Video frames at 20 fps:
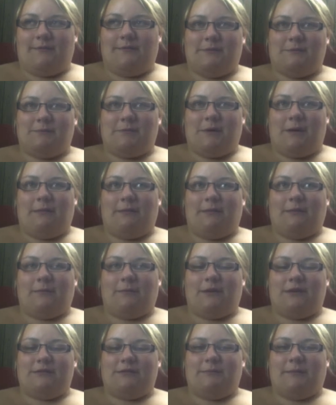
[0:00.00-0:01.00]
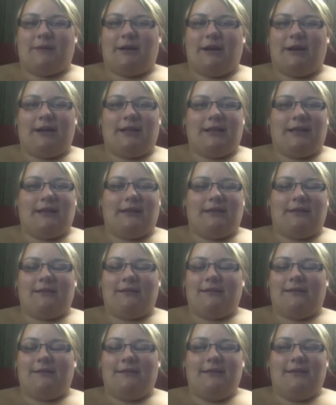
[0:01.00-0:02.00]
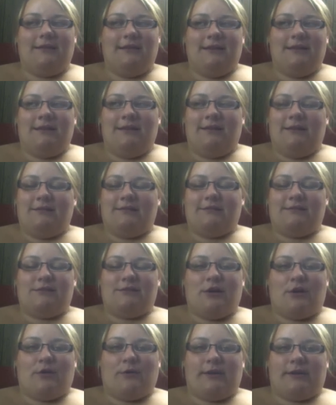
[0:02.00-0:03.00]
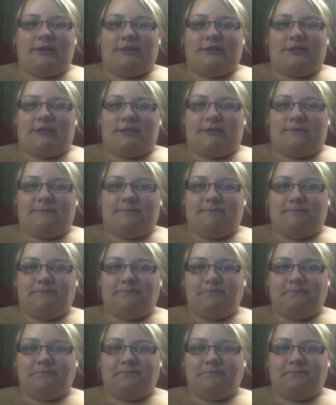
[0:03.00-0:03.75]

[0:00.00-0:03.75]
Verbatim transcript: that was probably the worst part. Like so itchy.